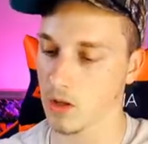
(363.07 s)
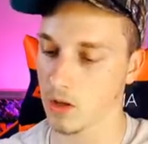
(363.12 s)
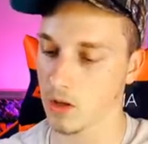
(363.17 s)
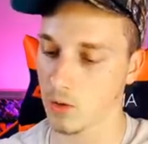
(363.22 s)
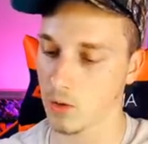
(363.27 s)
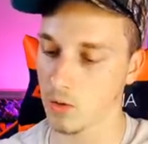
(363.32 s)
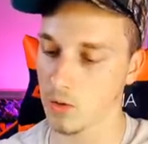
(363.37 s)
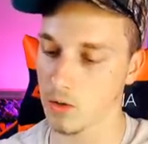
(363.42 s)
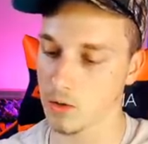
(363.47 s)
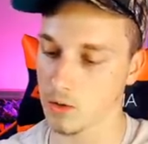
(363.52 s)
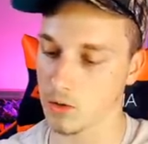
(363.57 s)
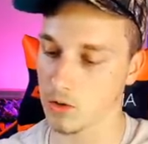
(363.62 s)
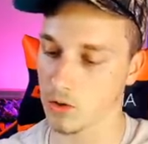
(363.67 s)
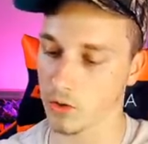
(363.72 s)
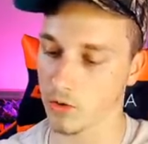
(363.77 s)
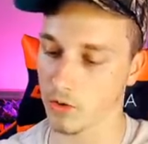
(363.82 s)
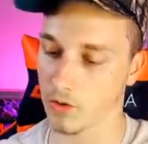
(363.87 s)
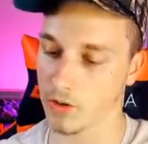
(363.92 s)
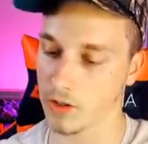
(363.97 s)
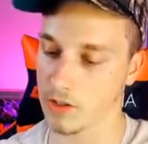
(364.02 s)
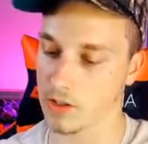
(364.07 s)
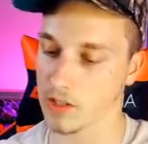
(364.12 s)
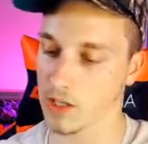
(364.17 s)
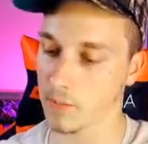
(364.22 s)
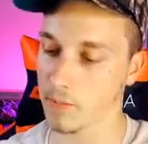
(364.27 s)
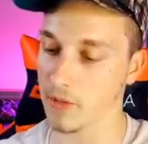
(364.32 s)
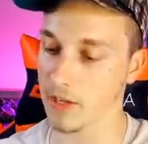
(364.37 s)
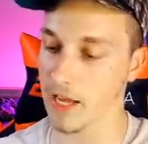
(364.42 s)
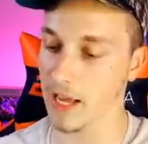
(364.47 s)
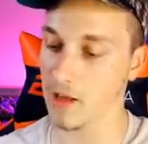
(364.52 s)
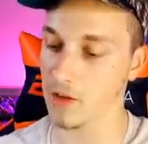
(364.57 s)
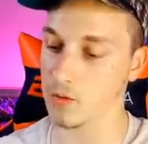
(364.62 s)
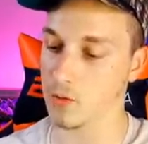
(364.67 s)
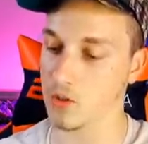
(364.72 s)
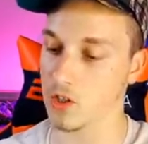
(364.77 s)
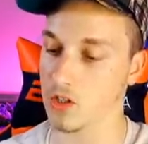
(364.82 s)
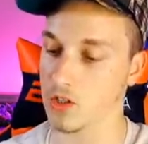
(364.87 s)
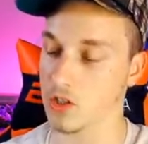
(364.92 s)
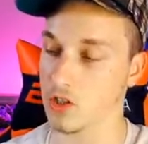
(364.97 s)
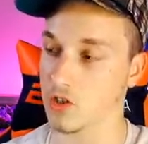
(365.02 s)
Oh, he's also thrown in something else,
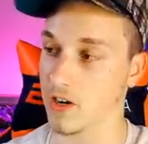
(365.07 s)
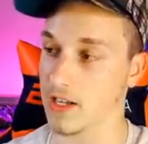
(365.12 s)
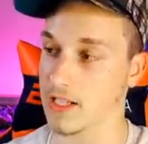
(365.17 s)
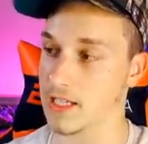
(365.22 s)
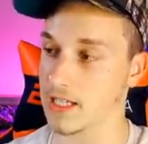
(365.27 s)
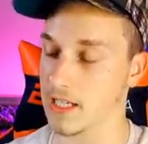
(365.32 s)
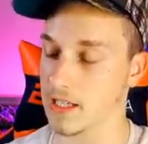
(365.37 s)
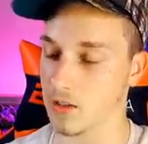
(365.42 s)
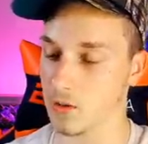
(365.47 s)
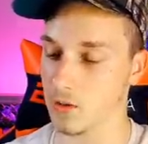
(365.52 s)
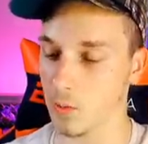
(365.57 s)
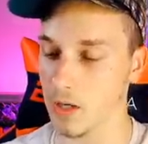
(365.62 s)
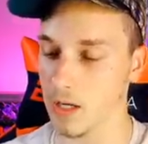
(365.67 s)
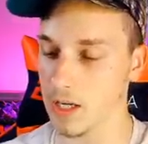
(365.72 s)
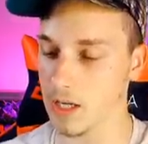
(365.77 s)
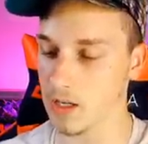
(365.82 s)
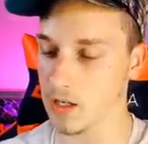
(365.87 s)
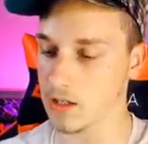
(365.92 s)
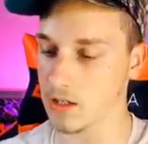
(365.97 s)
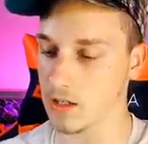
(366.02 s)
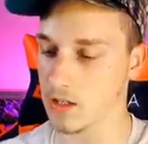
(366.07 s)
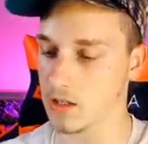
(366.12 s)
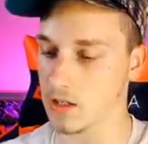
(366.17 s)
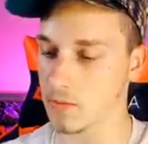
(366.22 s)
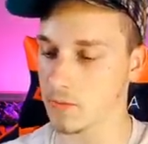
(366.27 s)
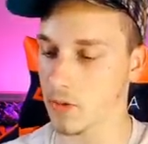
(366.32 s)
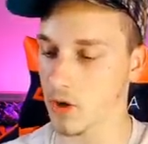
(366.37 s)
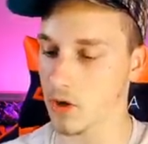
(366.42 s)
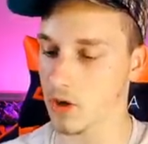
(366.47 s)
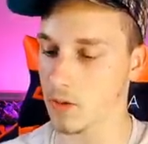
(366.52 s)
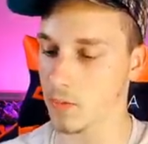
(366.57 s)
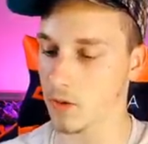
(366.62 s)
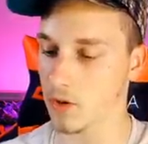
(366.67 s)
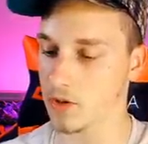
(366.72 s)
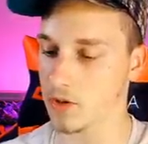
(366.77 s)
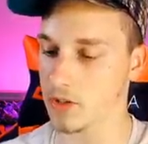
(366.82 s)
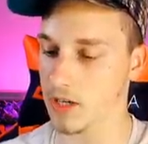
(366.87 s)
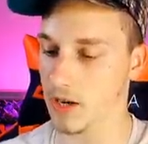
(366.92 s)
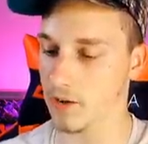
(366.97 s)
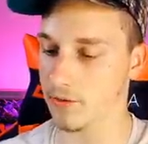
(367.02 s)
which is a Transcendent Wings and some Pokemon
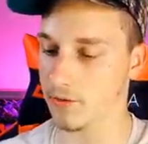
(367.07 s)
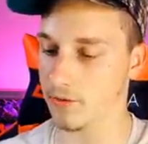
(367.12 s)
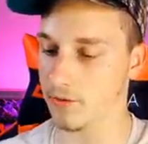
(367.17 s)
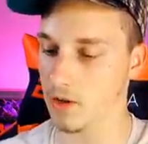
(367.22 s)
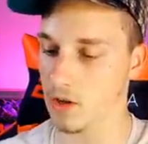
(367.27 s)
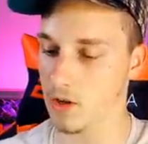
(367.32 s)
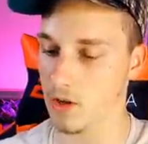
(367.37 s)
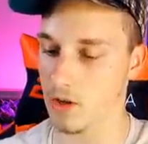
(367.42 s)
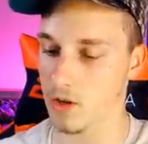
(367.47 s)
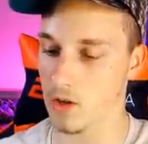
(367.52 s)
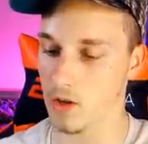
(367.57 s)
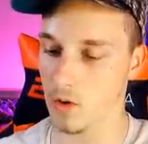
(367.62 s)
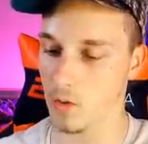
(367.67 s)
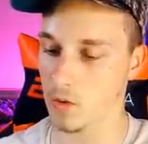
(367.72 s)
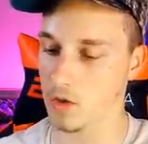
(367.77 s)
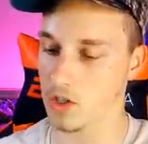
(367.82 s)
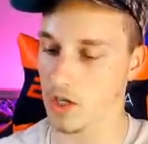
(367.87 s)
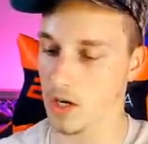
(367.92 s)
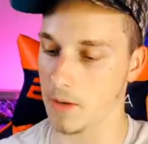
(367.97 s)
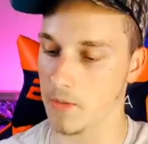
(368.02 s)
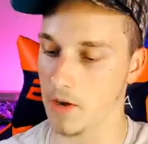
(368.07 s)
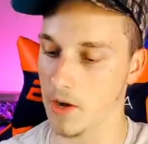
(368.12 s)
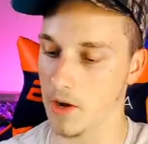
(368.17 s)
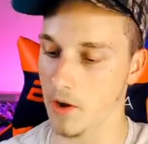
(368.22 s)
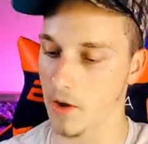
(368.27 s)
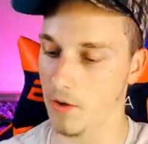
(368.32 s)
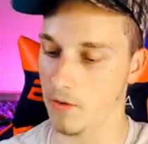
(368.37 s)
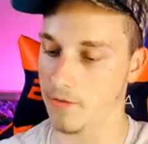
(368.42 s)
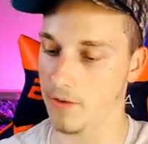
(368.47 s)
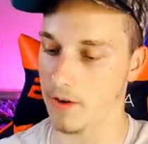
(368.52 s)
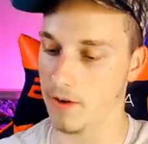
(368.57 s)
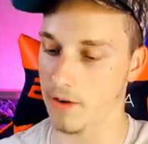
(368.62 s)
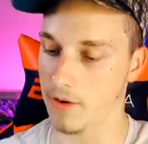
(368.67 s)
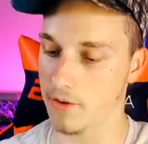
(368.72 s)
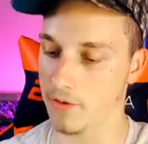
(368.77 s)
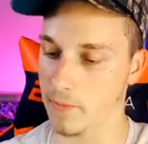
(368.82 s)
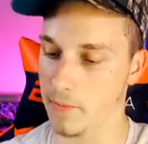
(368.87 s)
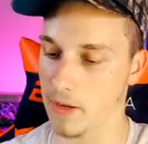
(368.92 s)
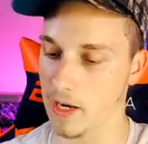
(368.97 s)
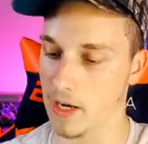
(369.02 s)
stuff, which I'm not very
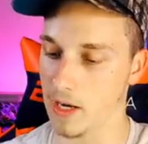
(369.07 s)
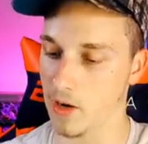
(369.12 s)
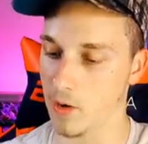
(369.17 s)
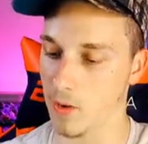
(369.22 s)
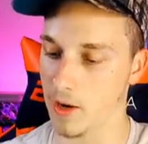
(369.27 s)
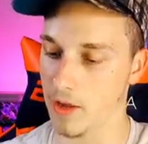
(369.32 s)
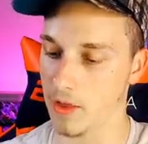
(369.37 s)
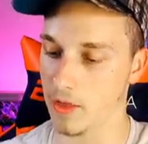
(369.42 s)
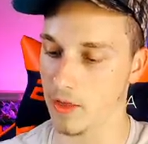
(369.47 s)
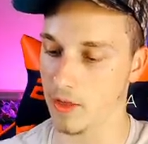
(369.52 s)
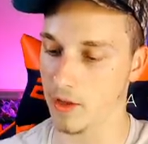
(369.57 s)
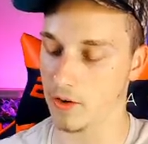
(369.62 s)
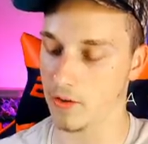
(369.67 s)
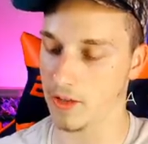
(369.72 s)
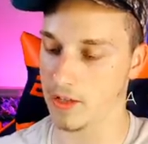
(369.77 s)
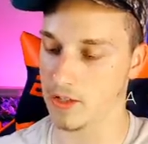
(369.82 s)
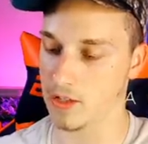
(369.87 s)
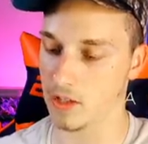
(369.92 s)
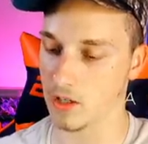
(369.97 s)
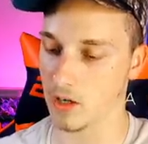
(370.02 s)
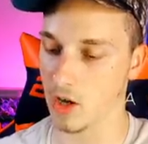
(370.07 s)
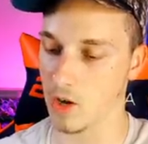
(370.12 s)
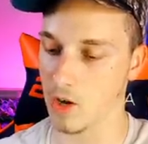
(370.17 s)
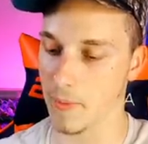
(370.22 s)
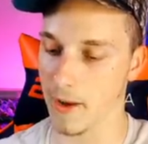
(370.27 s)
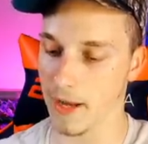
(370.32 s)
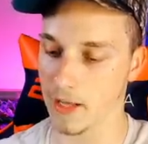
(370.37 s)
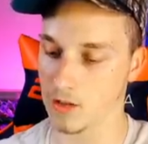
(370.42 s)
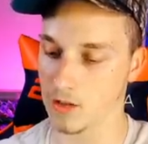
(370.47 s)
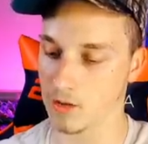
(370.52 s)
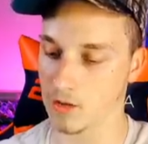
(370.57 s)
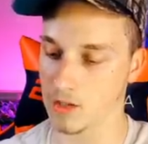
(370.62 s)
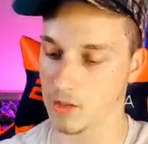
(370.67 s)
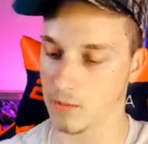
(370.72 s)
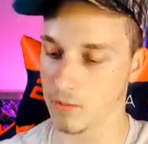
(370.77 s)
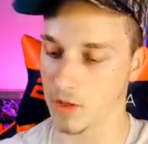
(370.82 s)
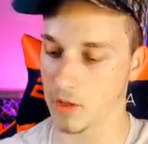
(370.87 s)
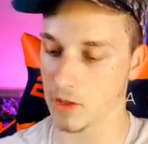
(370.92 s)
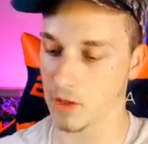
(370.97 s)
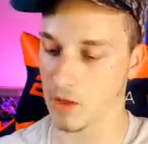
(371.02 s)
familiar with. I know that's a Glowbat or
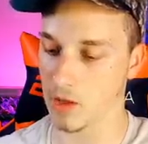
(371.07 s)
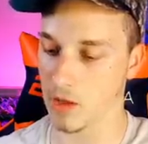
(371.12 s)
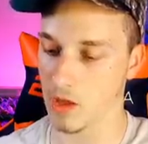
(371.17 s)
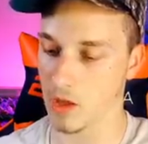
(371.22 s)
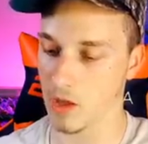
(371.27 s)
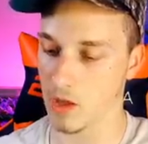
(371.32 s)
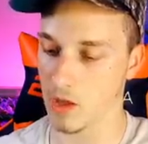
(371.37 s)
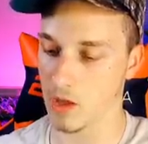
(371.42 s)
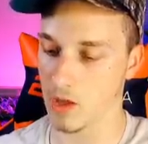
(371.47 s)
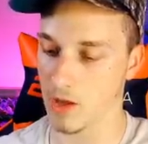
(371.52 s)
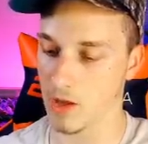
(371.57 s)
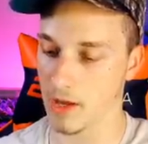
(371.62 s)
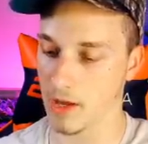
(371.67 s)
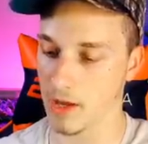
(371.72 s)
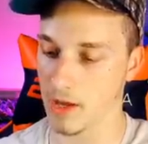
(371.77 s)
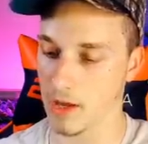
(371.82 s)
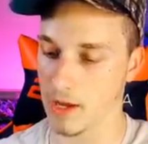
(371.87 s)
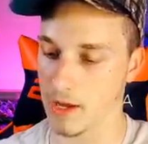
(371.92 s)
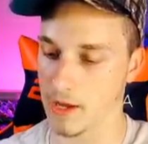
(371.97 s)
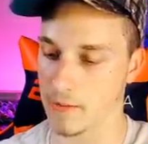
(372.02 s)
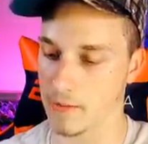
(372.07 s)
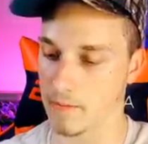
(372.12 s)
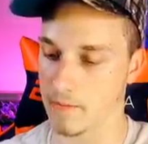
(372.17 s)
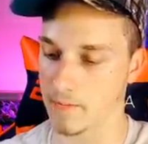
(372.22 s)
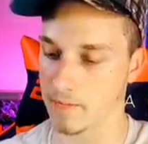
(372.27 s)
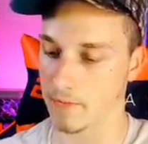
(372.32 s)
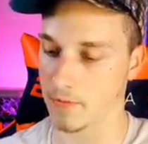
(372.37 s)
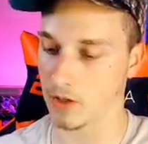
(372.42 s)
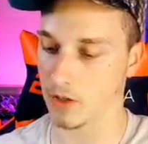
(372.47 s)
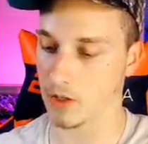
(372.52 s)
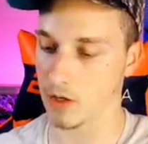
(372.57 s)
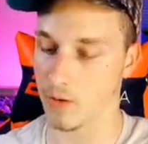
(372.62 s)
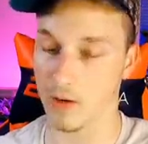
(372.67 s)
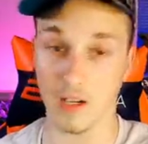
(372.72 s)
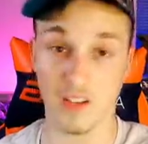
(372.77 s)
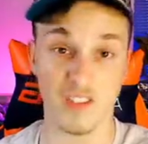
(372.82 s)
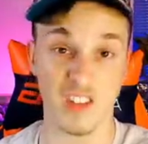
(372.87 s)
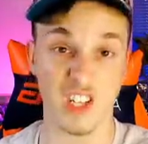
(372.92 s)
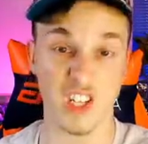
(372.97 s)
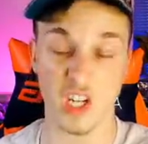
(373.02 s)
something. Don't know any
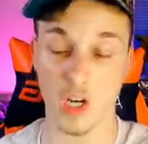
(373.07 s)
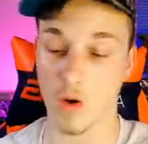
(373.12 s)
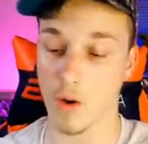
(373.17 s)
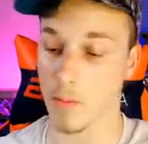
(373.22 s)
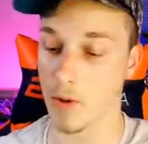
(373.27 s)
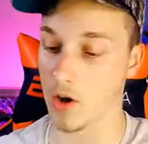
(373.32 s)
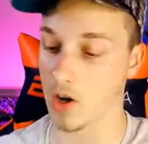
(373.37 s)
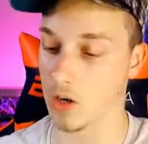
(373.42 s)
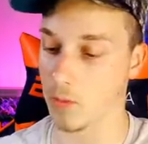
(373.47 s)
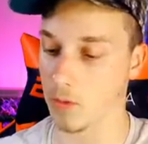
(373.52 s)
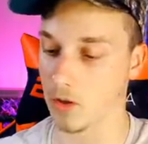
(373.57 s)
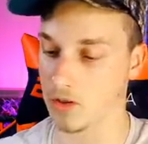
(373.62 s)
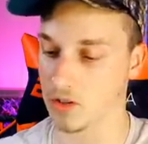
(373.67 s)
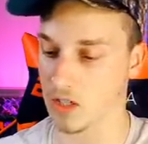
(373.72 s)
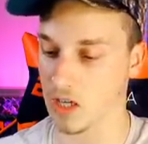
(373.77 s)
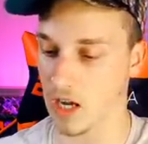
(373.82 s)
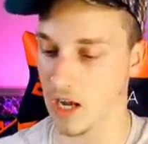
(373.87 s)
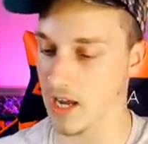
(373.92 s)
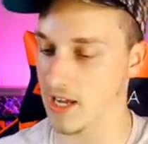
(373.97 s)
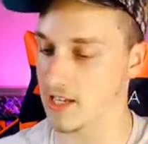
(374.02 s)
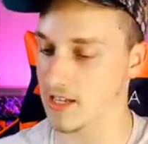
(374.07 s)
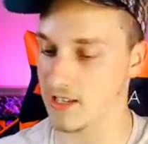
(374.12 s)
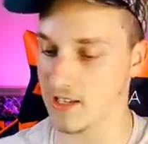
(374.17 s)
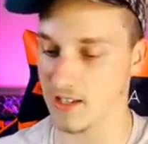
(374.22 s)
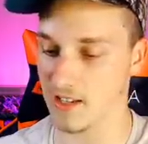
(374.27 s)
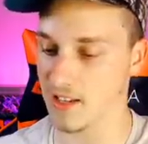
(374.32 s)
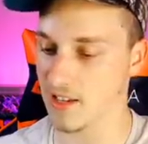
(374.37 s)
of these newer Pokemons, guys.